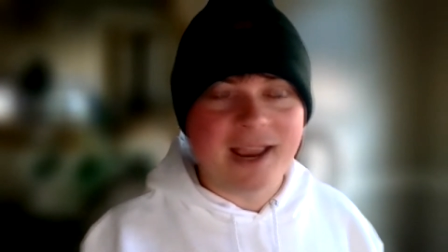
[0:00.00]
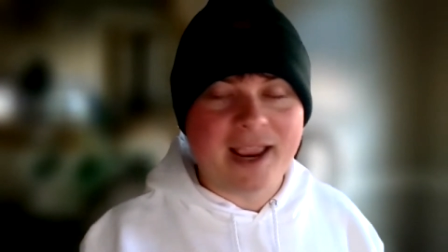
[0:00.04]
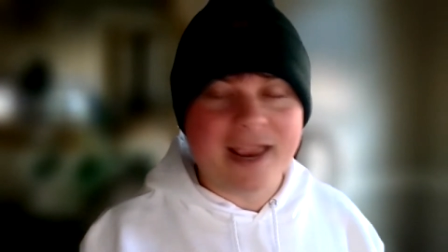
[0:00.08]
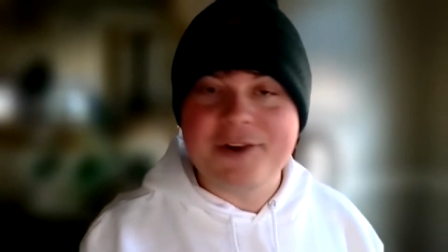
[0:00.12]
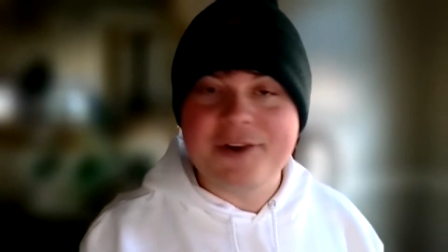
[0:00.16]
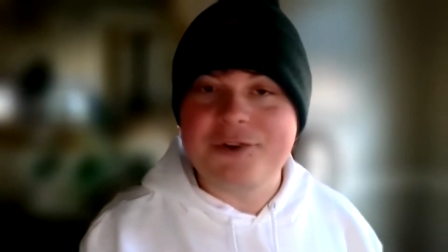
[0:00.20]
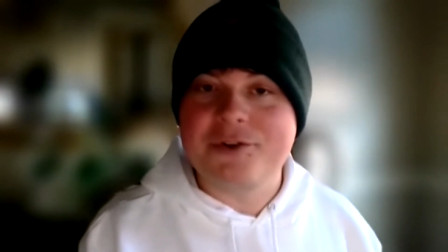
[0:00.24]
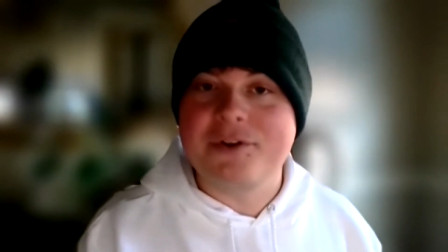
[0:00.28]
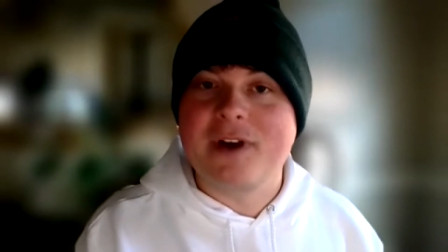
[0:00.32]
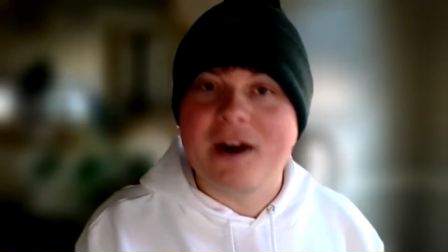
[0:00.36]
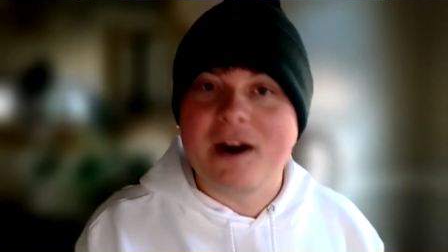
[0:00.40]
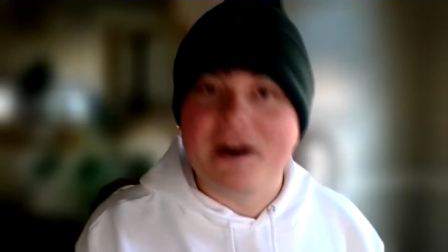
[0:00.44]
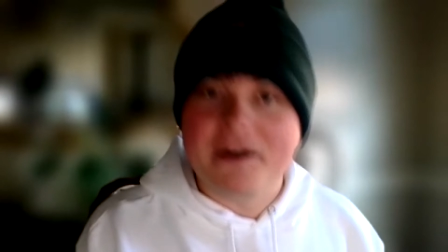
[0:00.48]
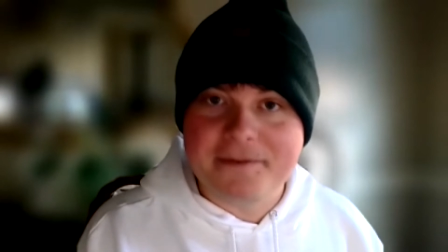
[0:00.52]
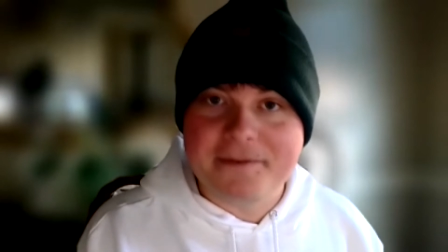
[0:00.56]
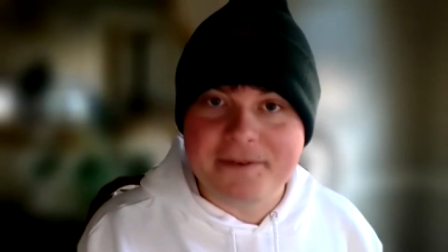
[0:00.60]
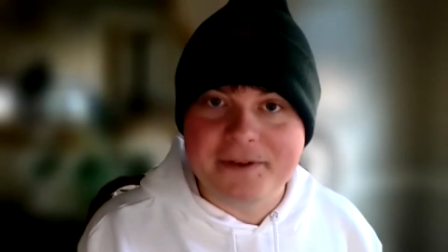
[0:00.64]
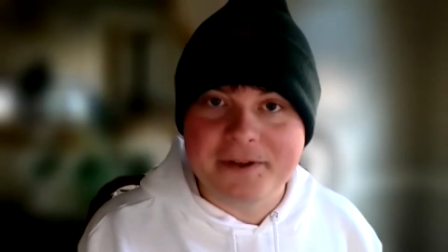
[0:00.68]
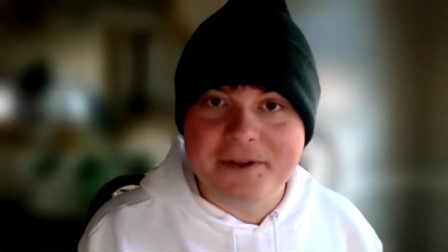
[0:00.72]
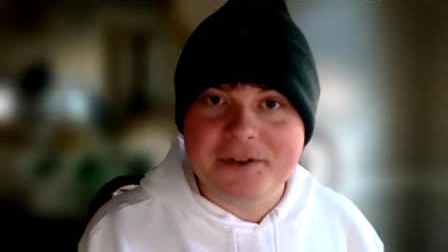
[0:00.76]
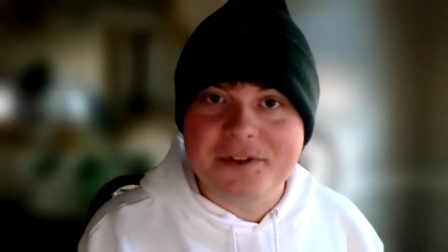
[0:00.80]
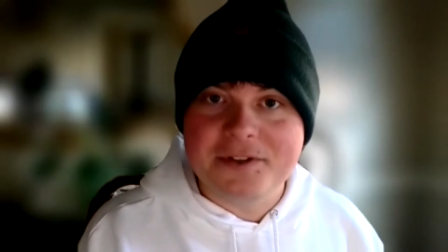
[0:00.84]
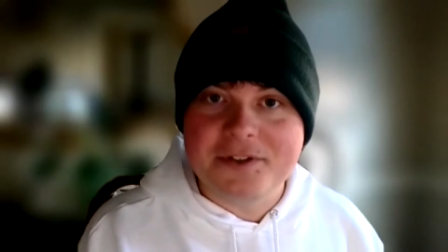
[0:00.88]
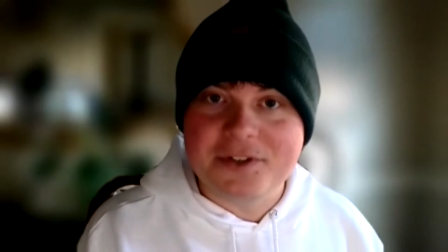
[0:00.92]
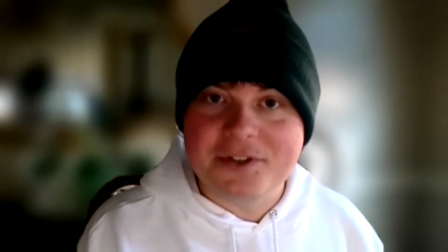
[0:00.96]
Andrew
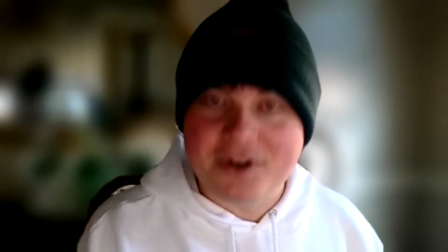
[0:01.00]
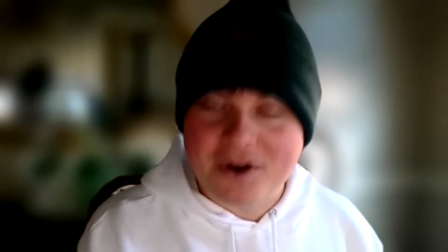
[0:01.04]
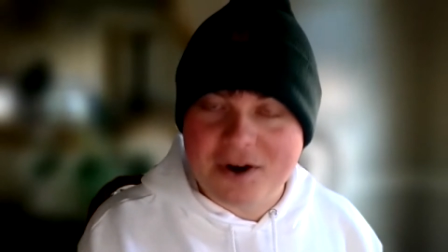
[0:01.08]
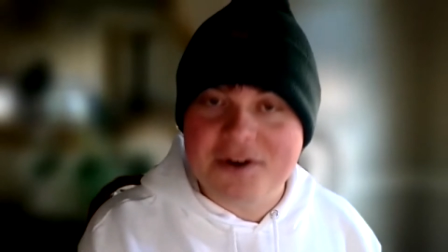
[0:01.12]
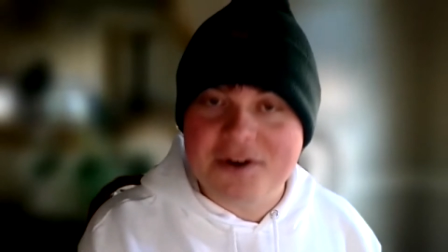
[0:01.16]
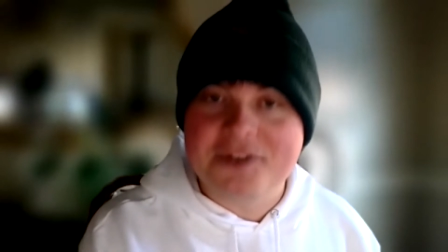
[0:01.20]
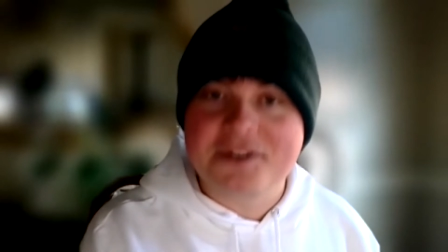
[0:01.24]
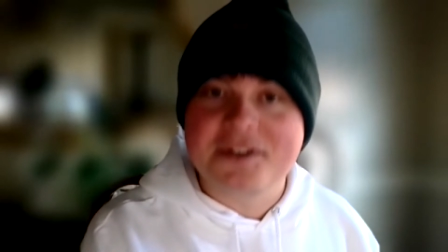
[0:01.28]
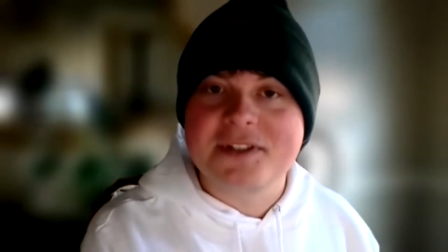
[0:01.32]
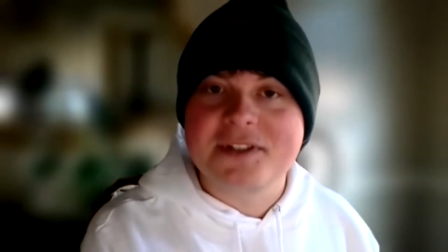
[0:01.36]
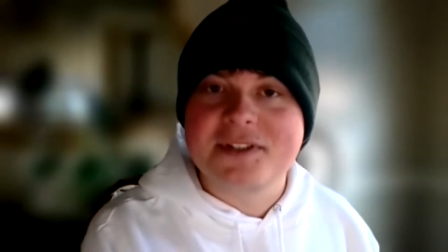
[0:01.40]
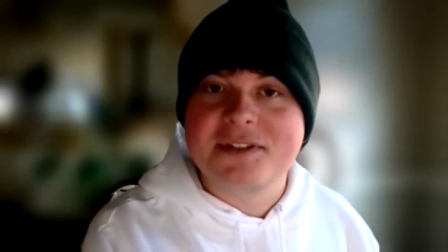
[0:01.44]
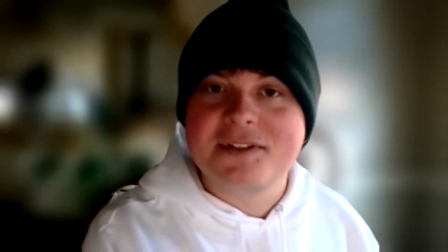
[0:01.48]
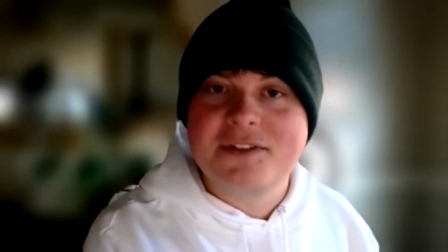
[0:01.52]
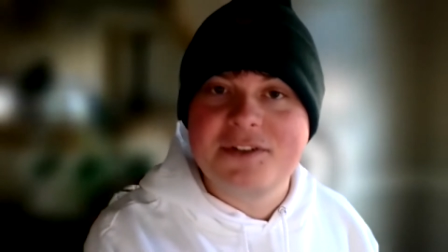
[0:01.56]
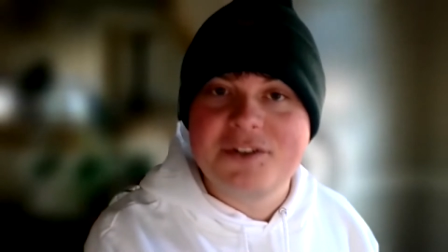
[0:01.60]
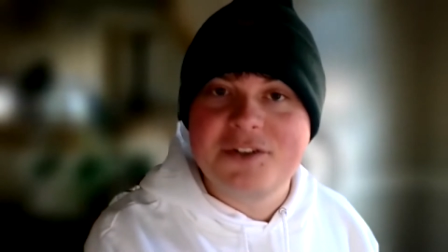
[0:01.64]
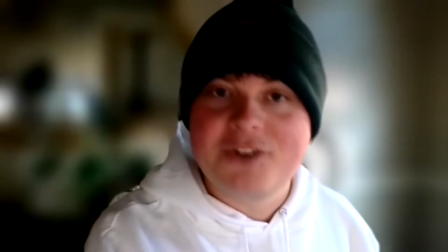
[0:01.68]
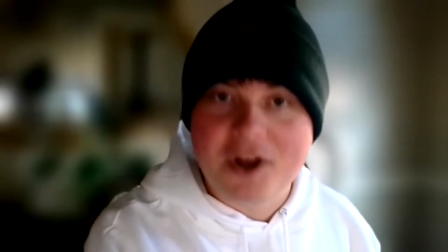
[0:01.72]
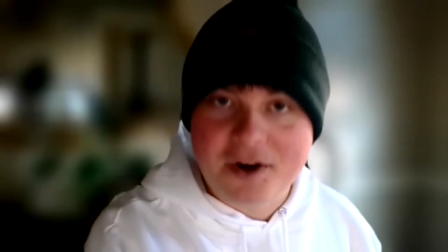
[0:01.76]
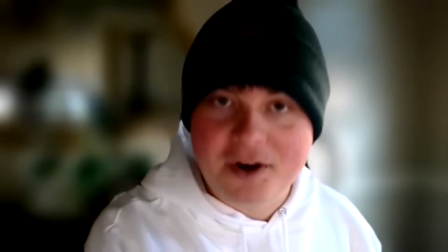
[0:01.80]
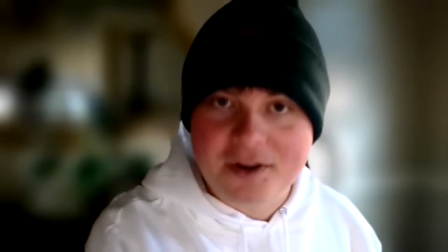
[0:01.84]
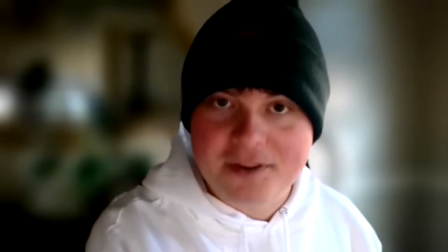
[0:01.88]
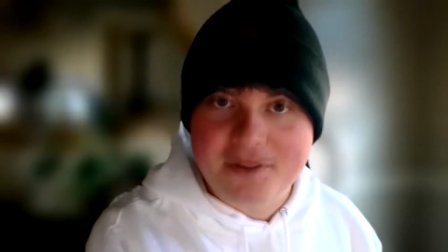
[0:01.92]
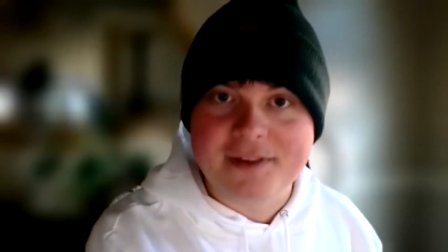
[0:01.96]
Garfield stars as
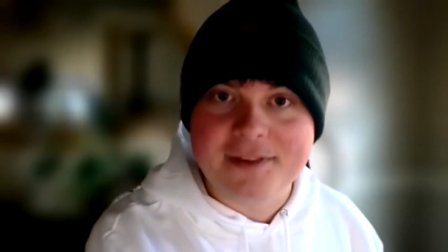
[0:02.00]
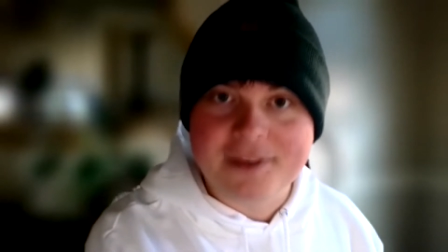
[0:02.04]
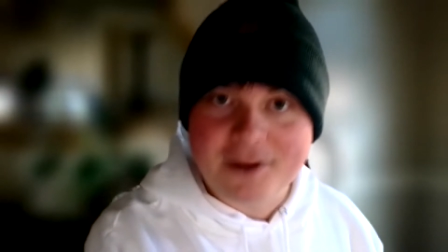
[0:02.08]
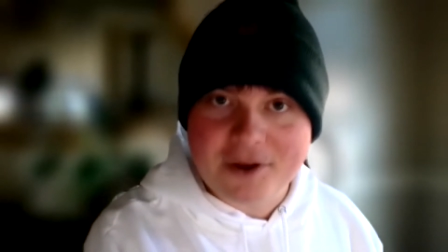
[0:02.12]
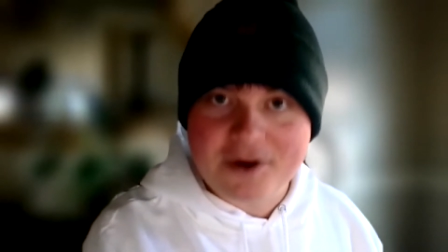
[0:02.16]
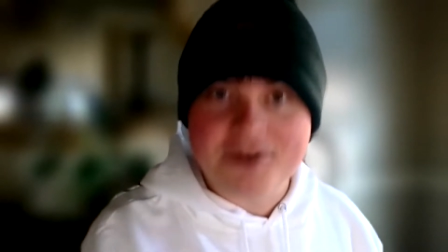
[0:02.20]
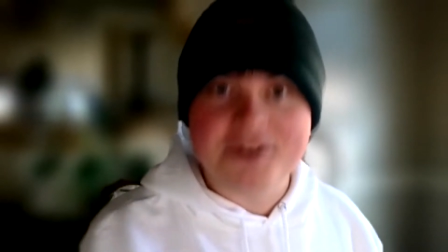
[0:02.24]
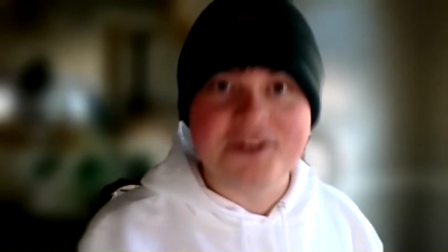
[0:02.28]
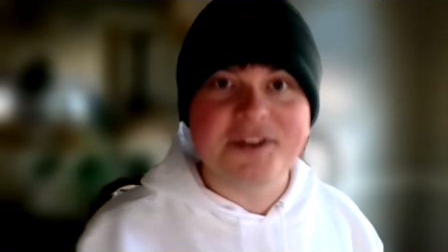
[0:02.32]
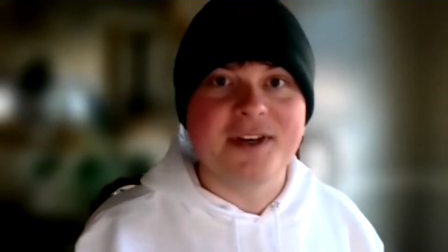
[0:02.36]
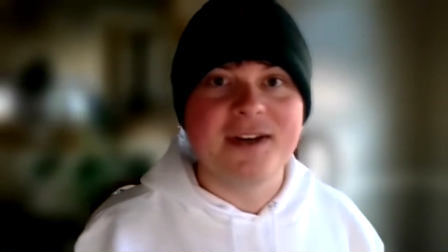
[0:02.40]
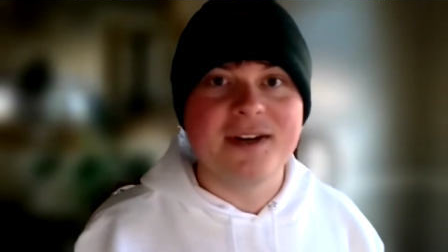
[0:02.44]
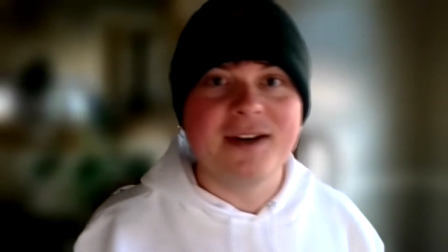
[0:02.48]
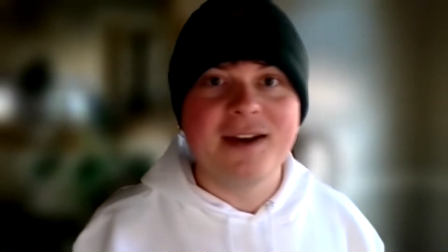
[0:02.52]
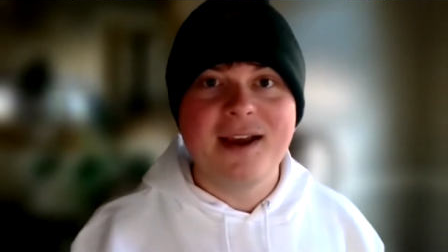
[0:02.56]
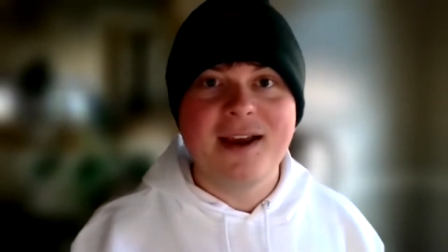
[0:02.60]
Jonathan Larson.